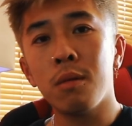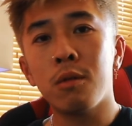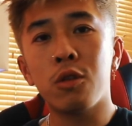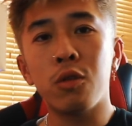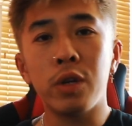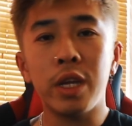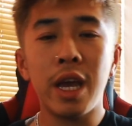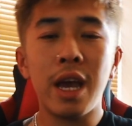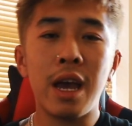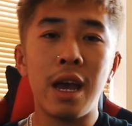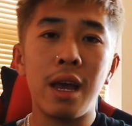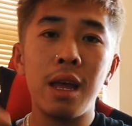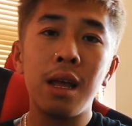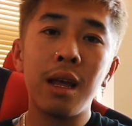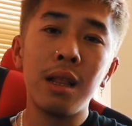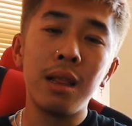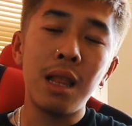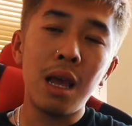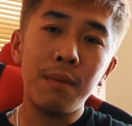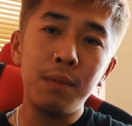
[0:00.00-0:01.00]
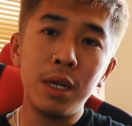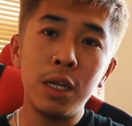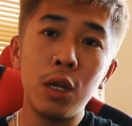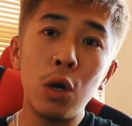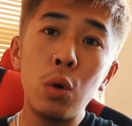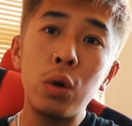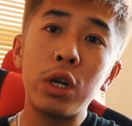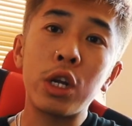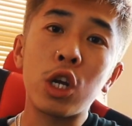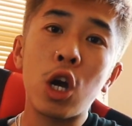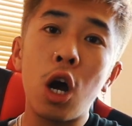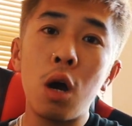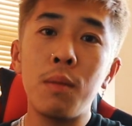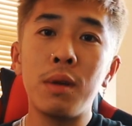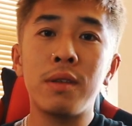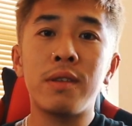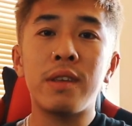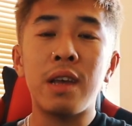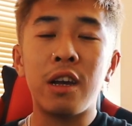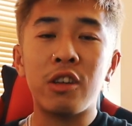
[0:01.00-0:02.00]
So yeah, let me know in the
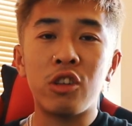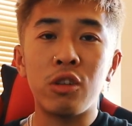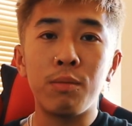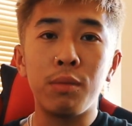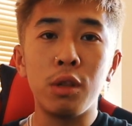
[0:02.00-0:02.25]
comment section